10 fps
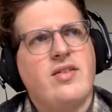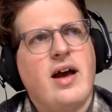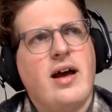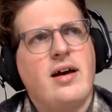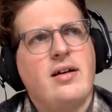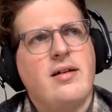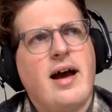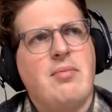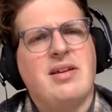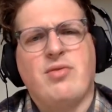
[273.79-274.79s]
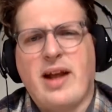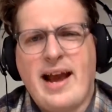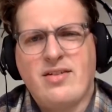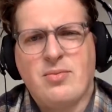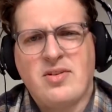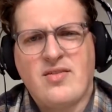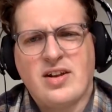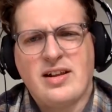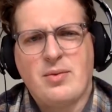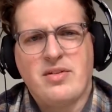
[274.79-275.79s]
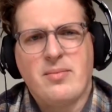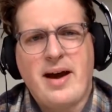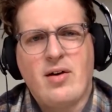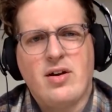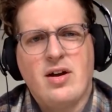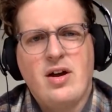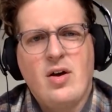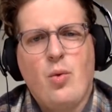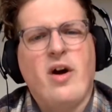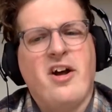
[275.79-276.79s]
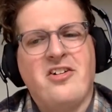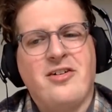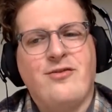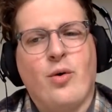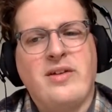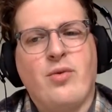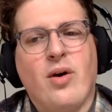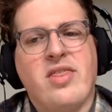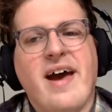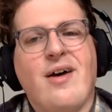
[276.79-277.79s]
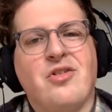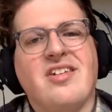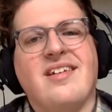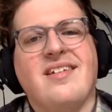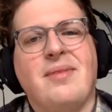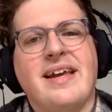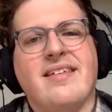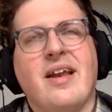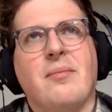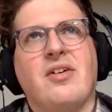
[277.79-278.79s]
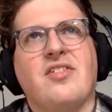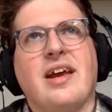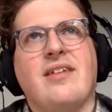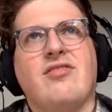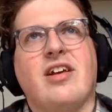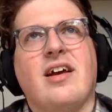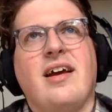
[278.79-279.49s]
I believe what I asked specifically was about 144,000 being the number saved.